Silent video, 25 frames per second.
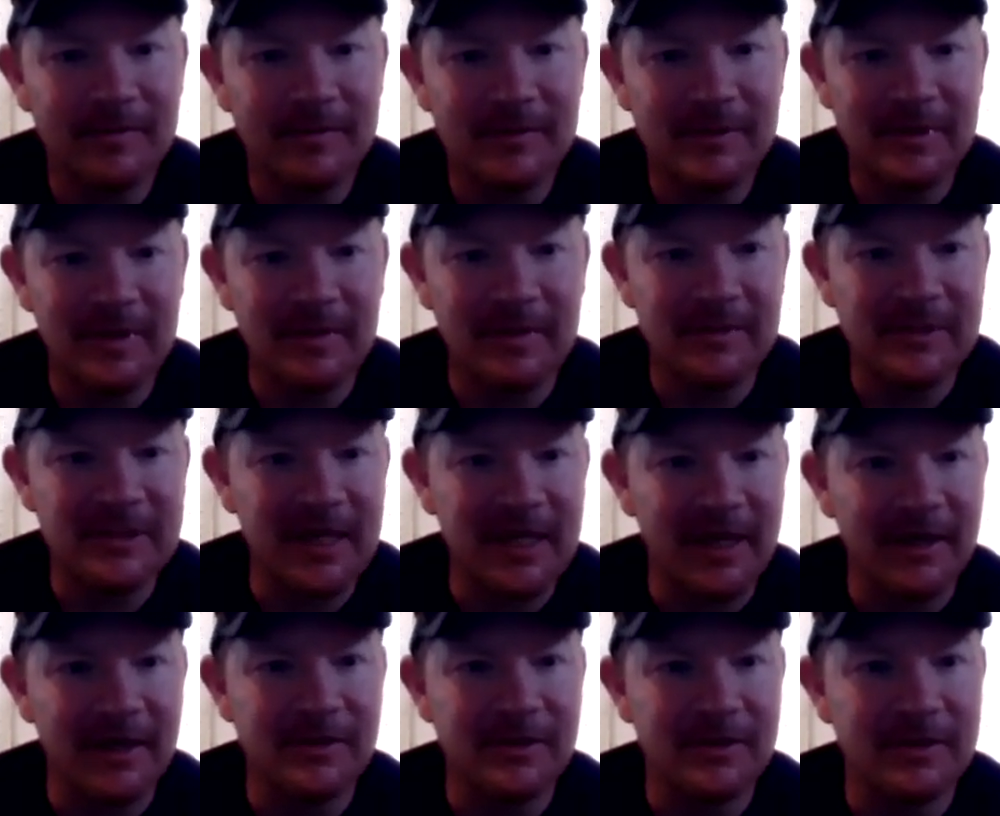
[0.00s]
some
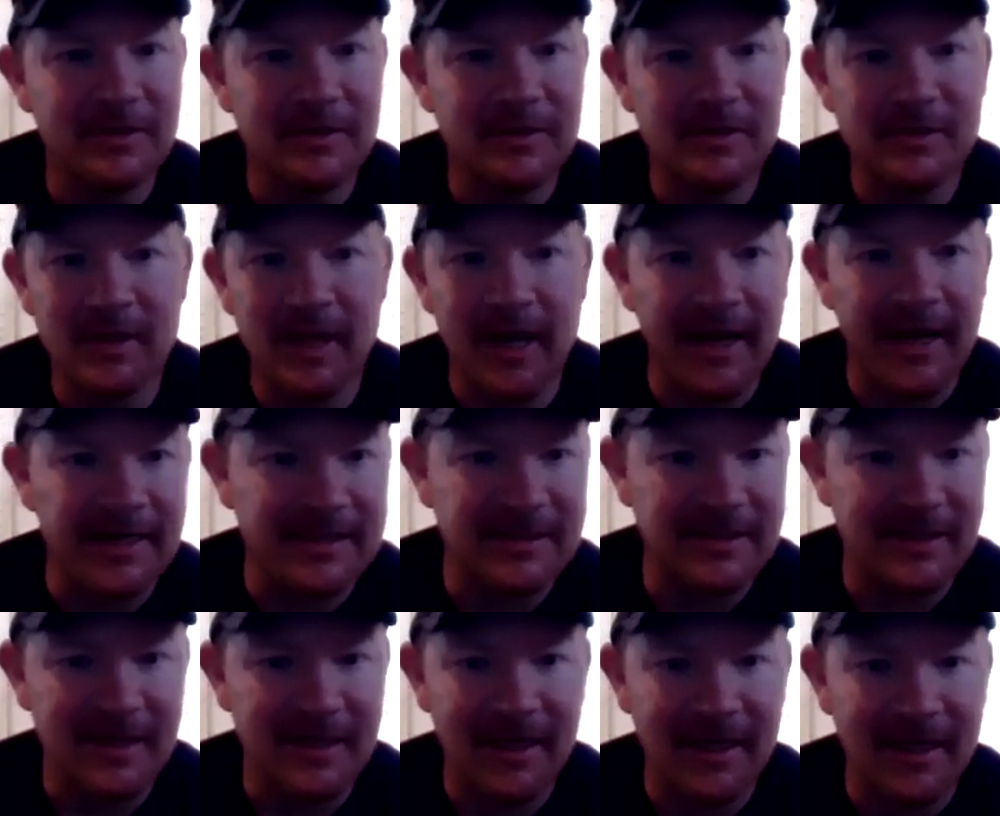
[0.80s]
schedules
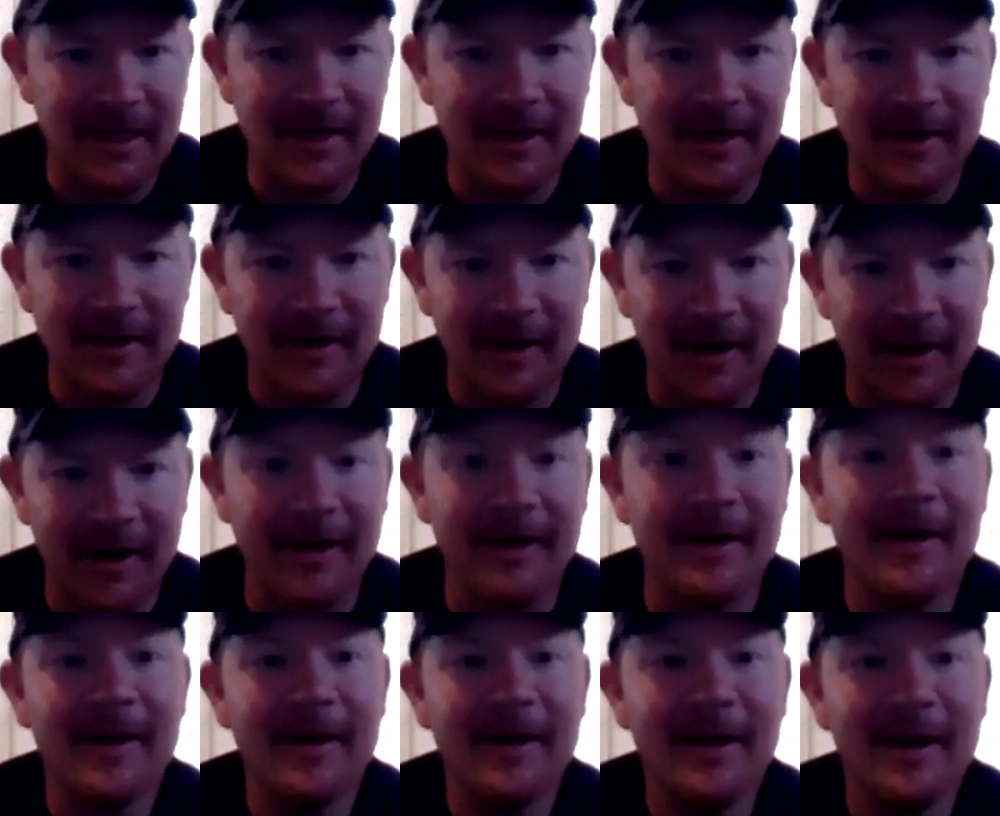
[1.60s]
as needed.
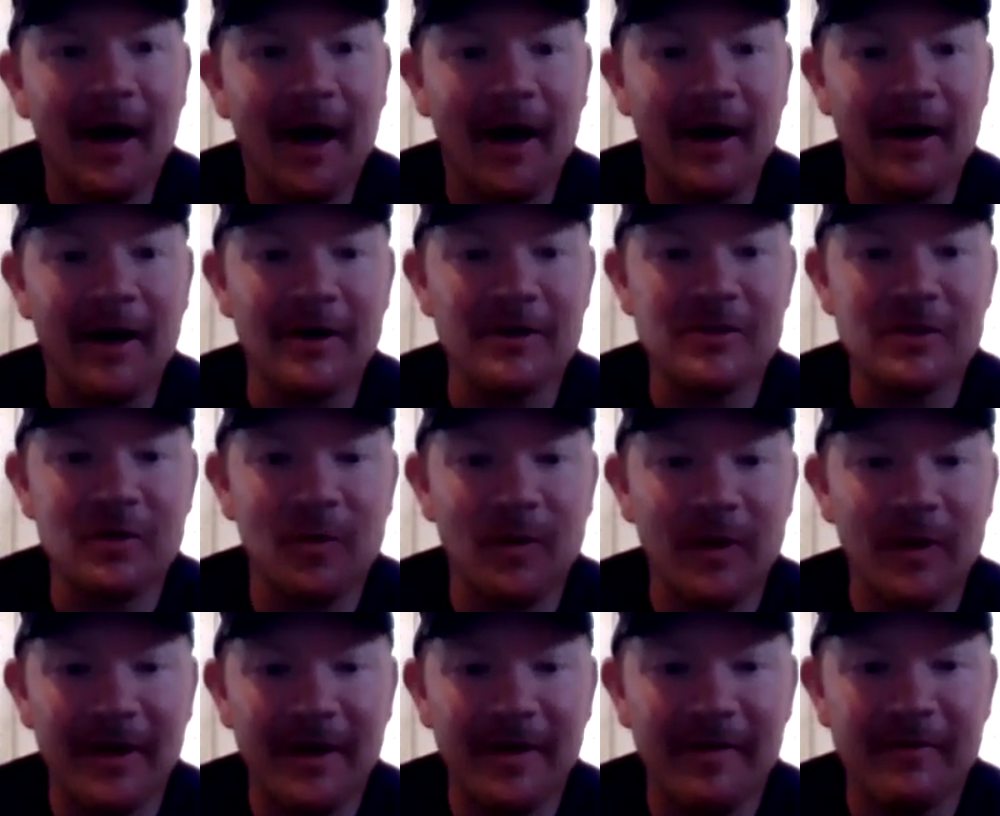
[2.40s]
And I also
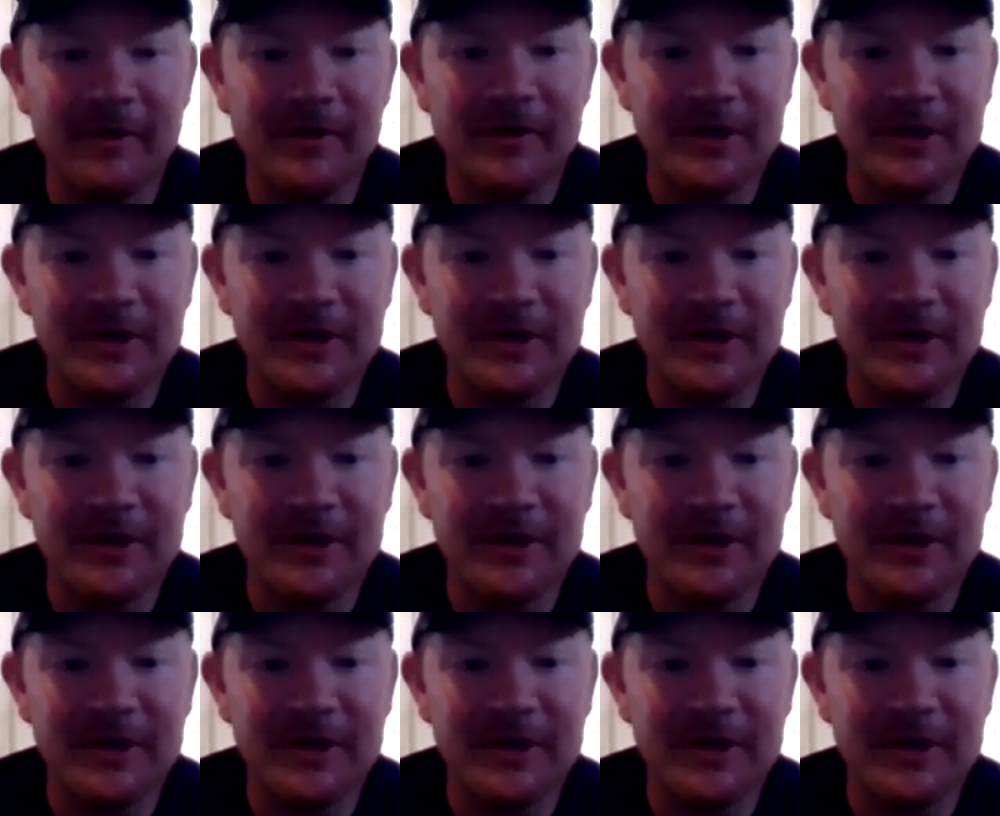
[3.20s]
want to give a